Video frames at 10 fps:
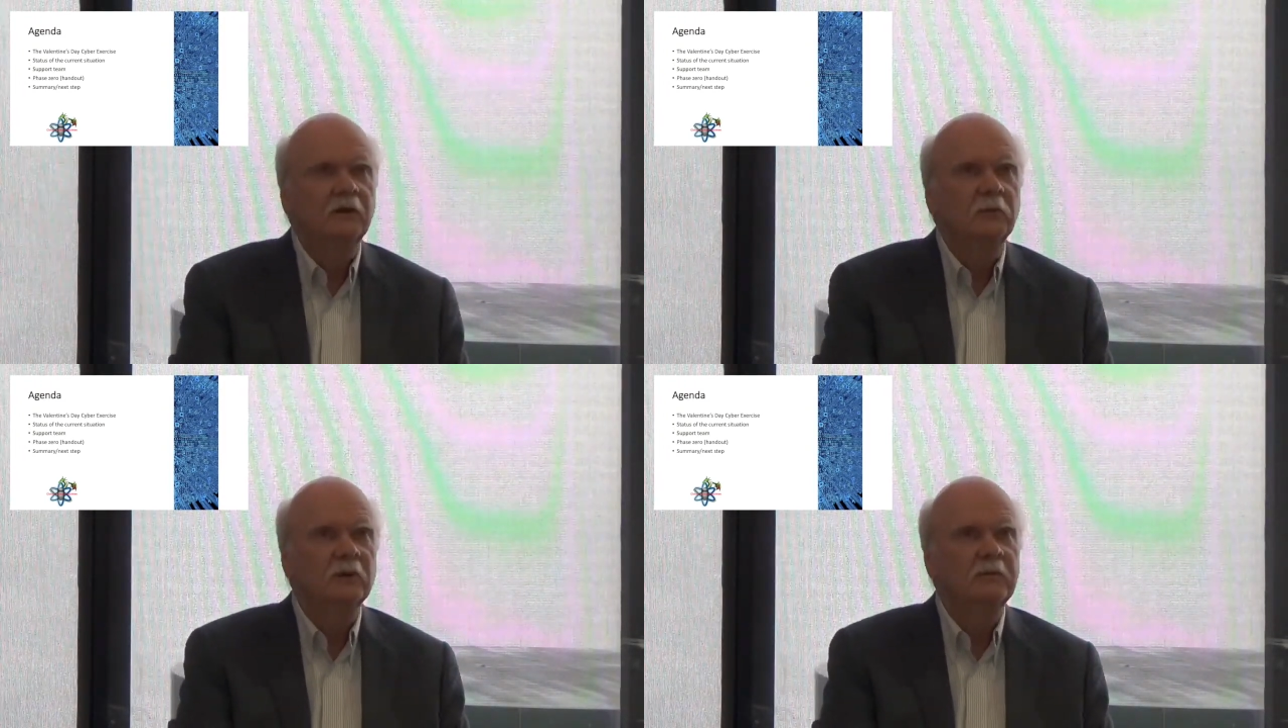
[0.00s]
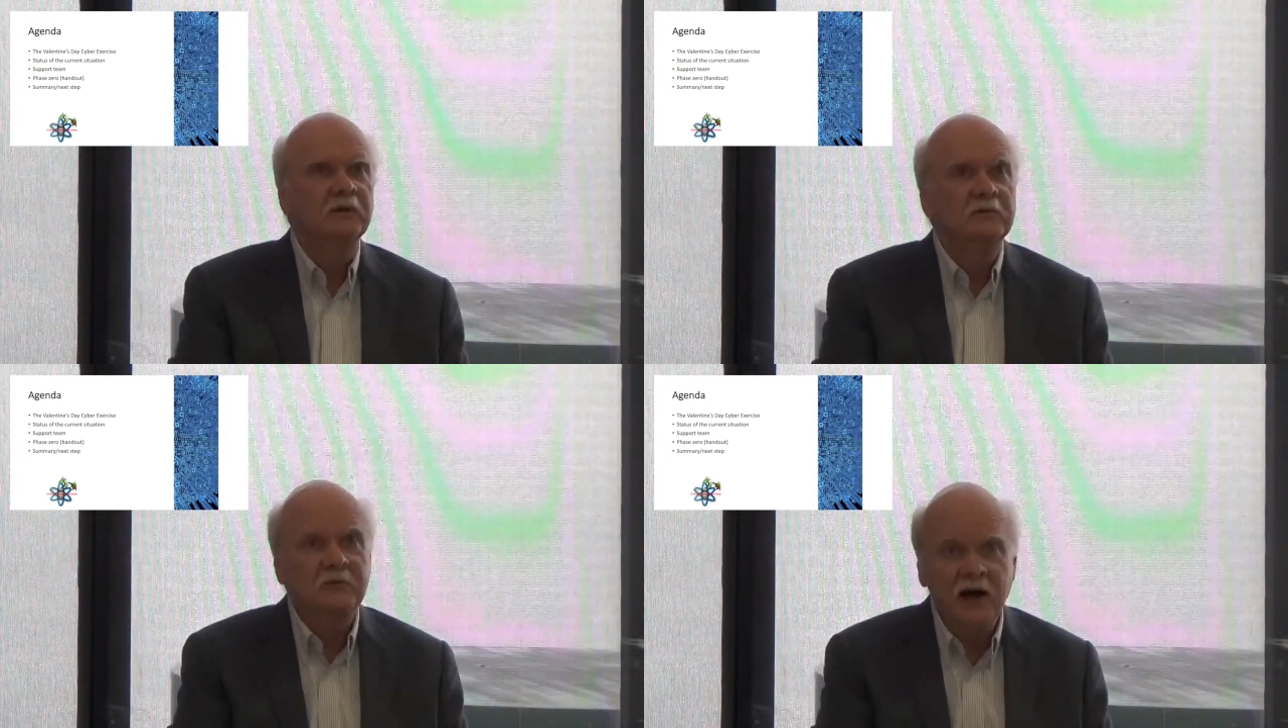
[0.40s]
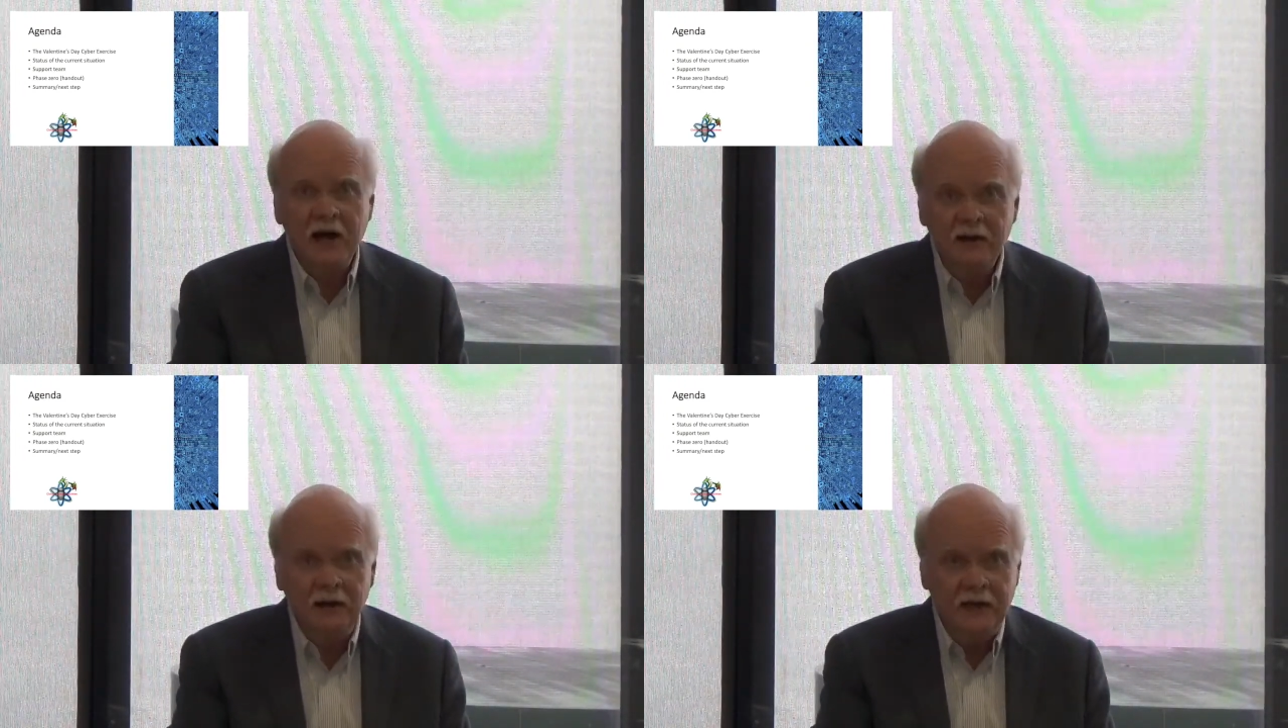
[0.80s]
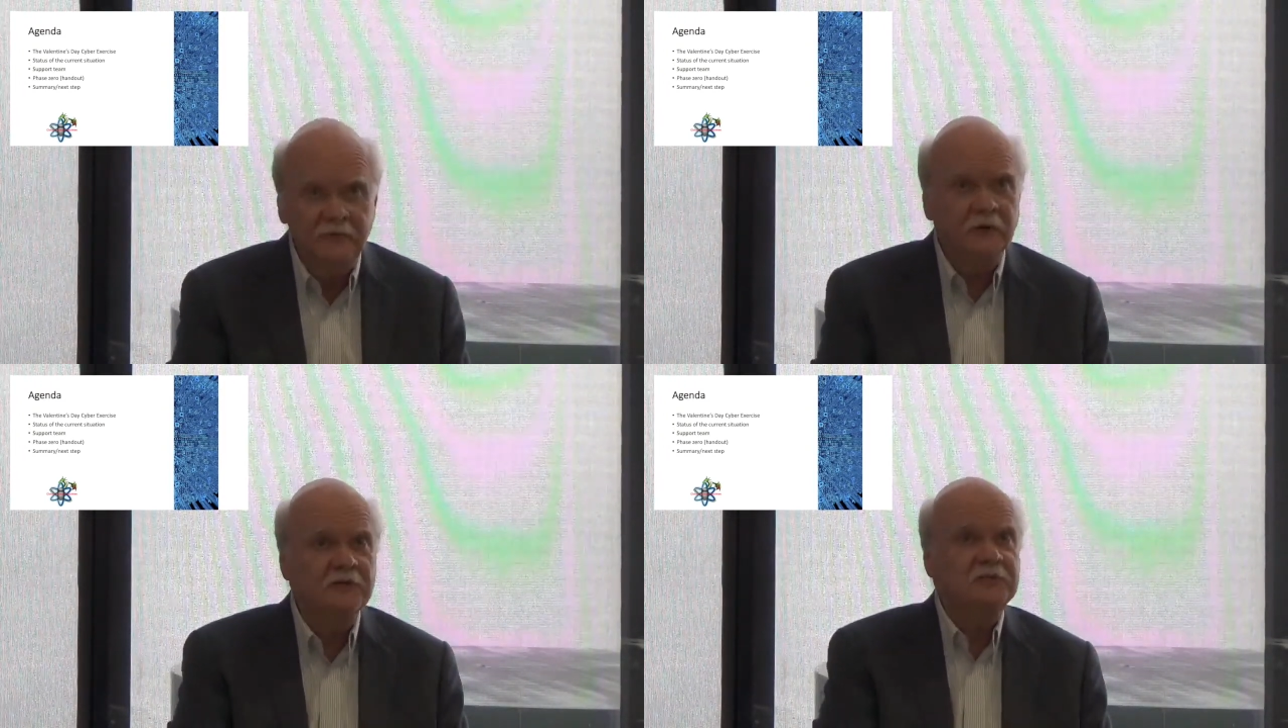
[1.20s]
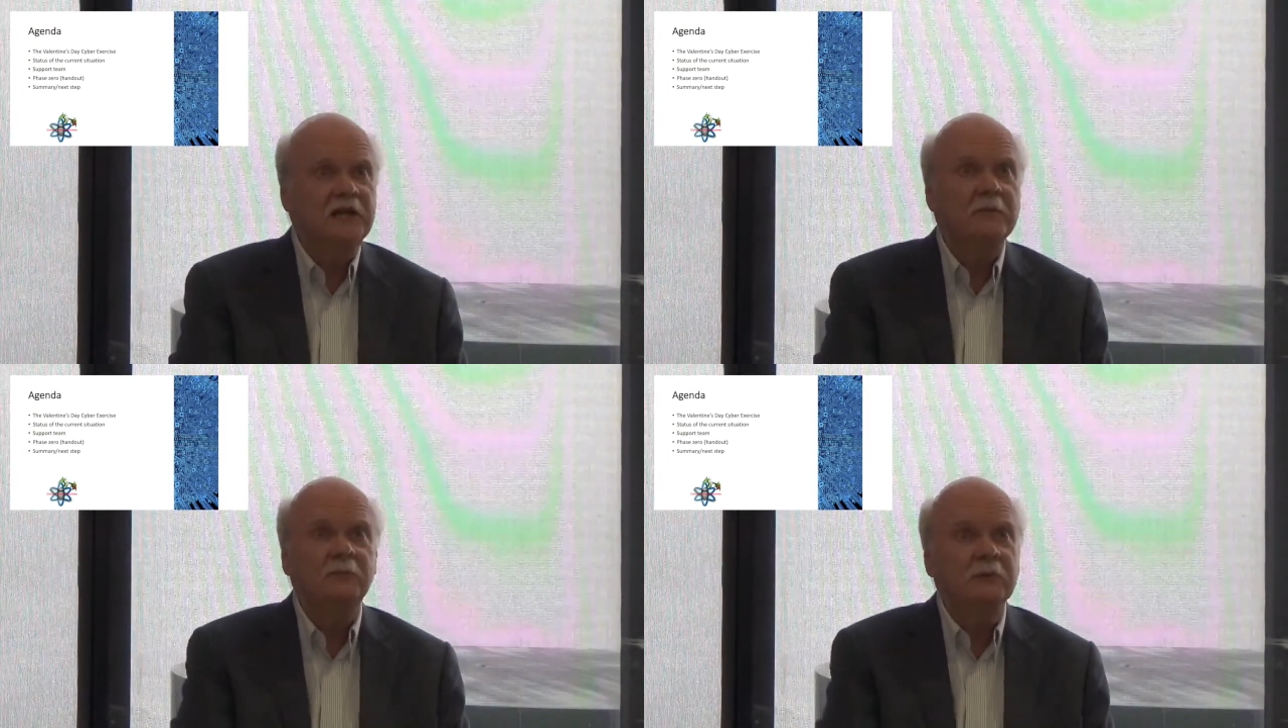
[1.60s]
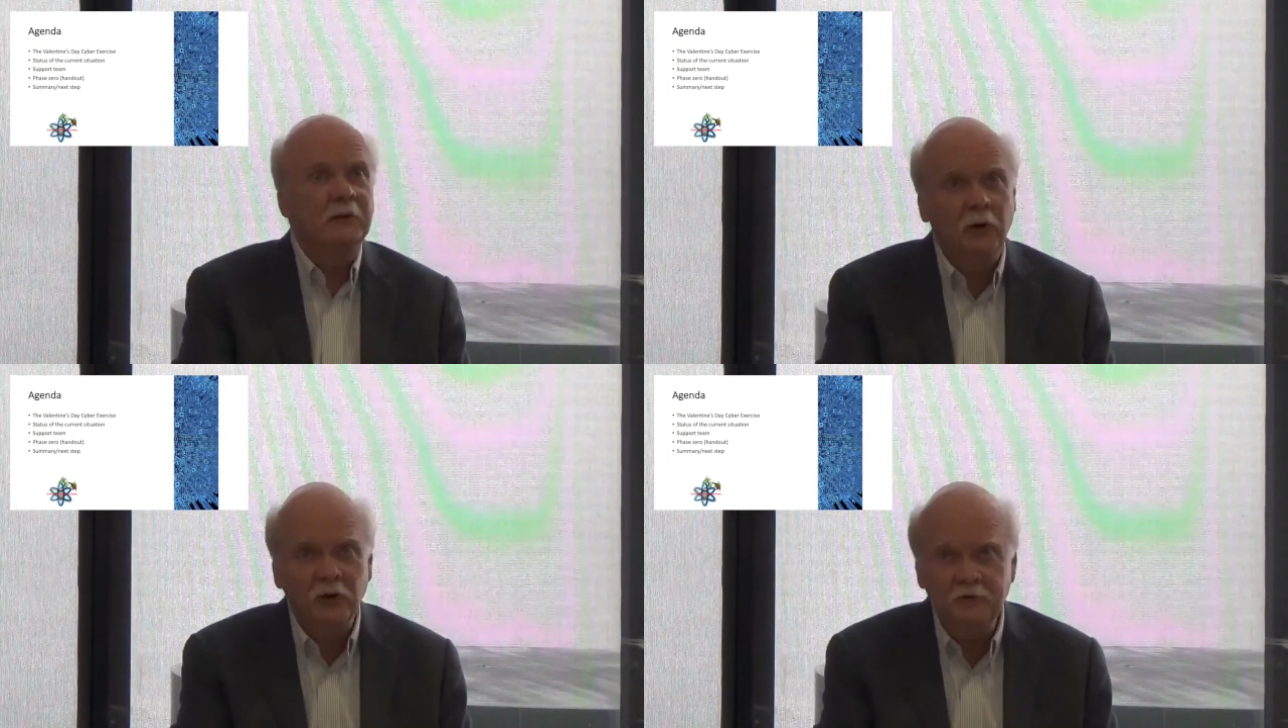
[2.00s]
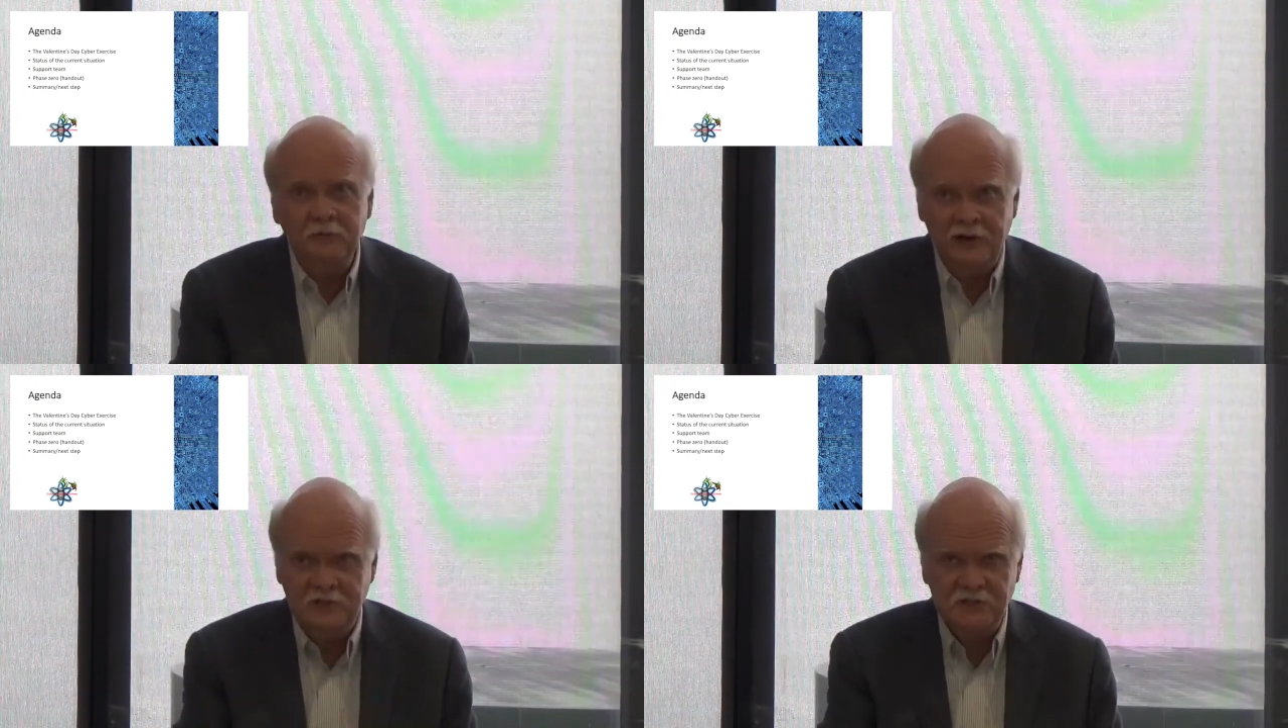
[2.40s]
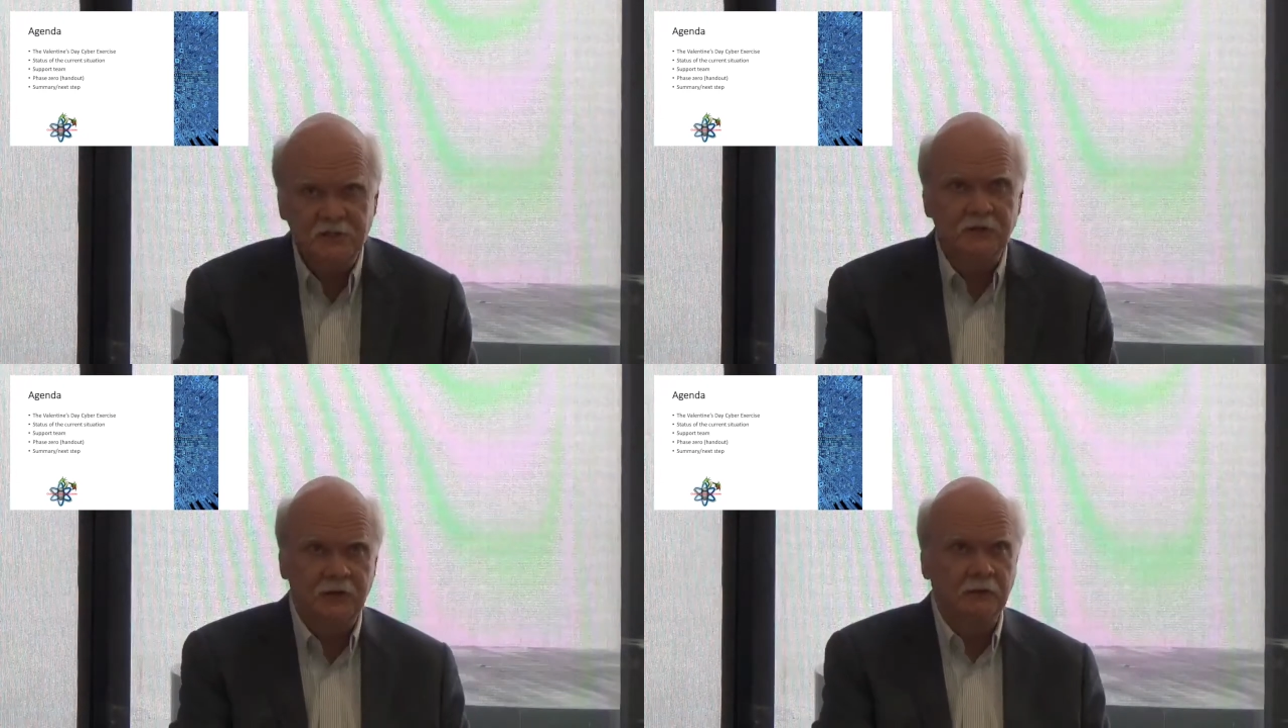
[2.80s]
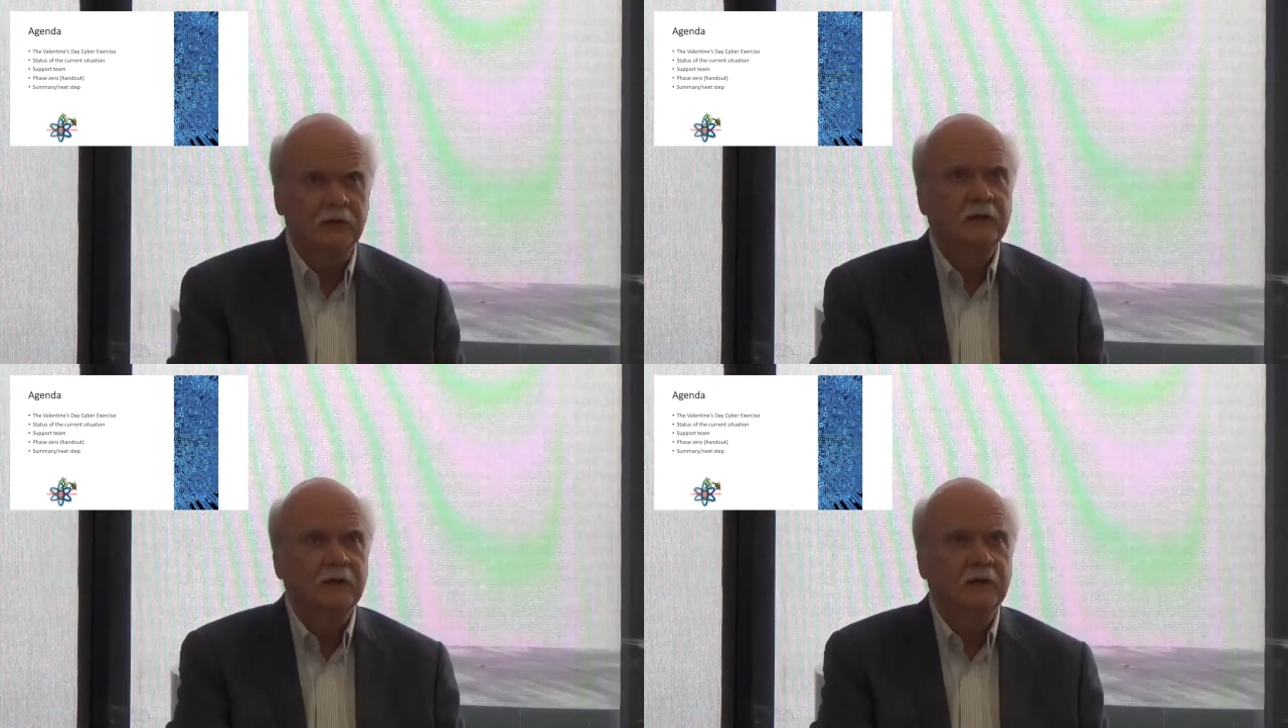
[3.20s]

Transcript: We will define a first step we called Phase 0